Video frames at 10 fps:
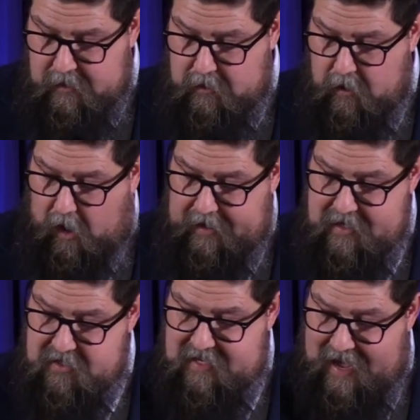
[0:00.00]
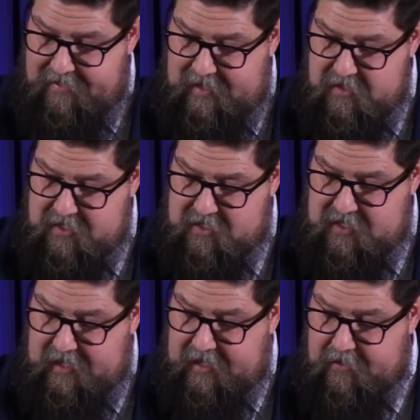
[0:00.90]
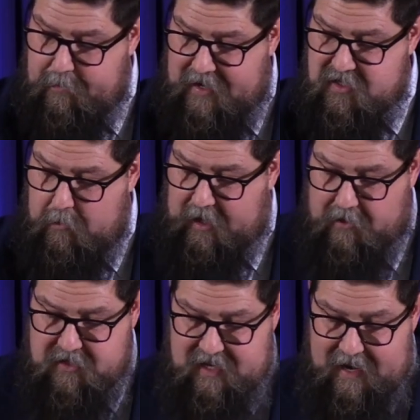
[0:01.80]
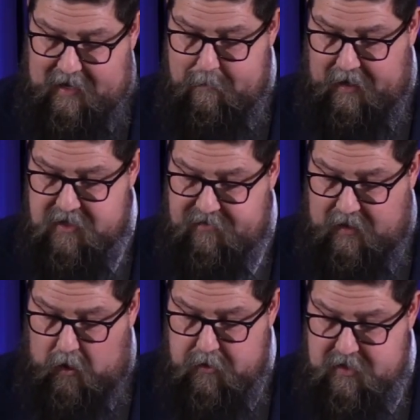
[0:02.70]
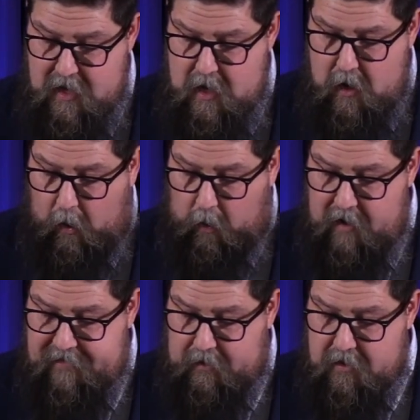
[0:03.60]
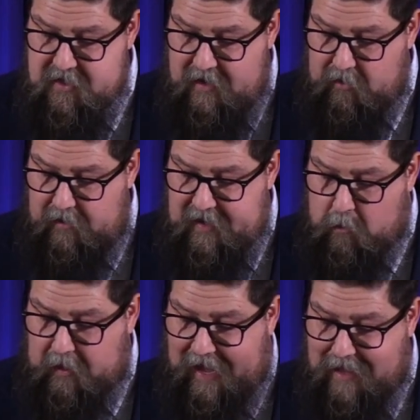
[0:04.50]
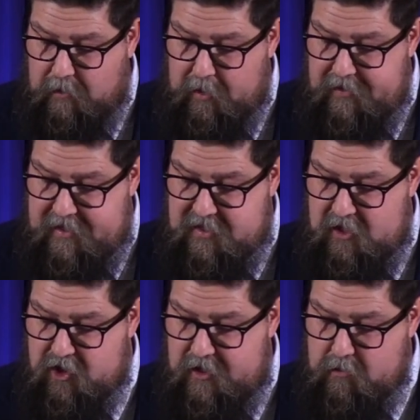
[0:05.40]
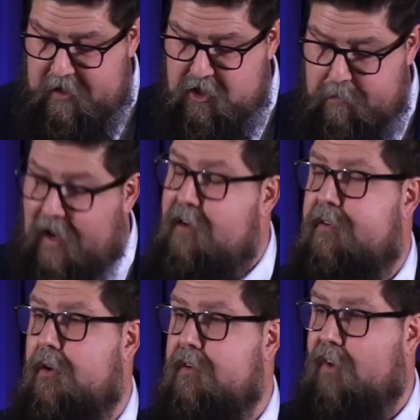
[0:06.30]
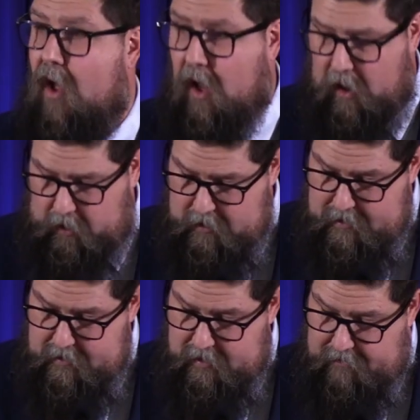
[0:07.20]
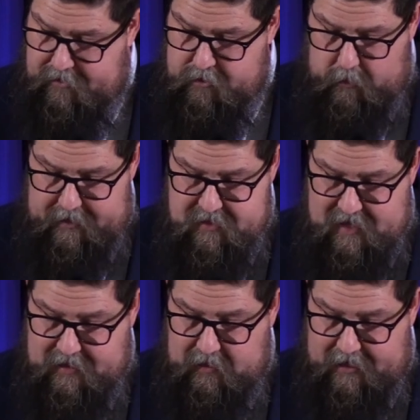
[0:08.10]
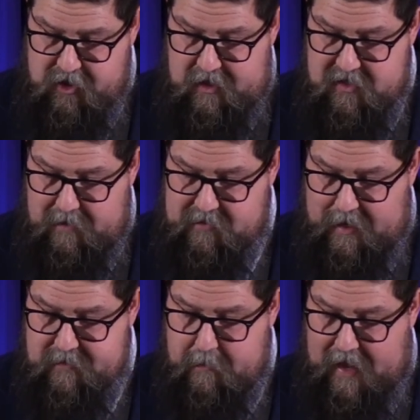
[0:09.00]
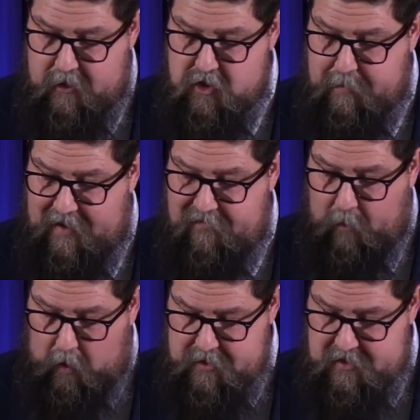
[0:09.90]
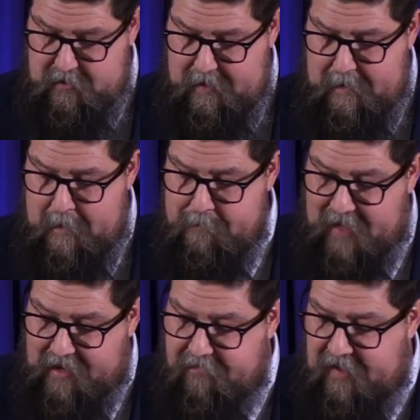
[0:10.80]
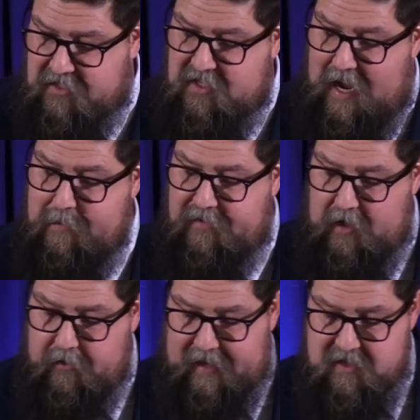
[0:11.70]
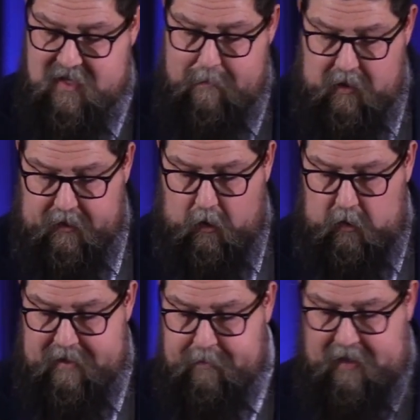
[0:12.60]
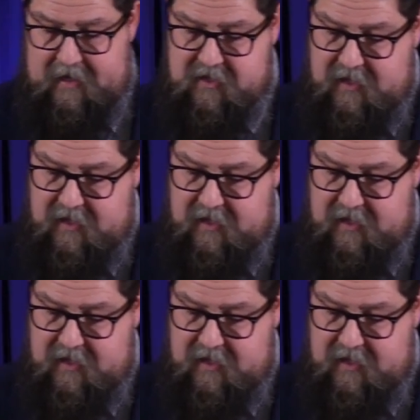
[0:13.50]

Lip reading: On his death, he is succeeded either by someone outstanding among his fellows, or if there are several of equal caliber, the decision is reached by a vote of all of the druids, and the election is sometimes managed by force. At a fixed time of year, they assemble at a holy place in the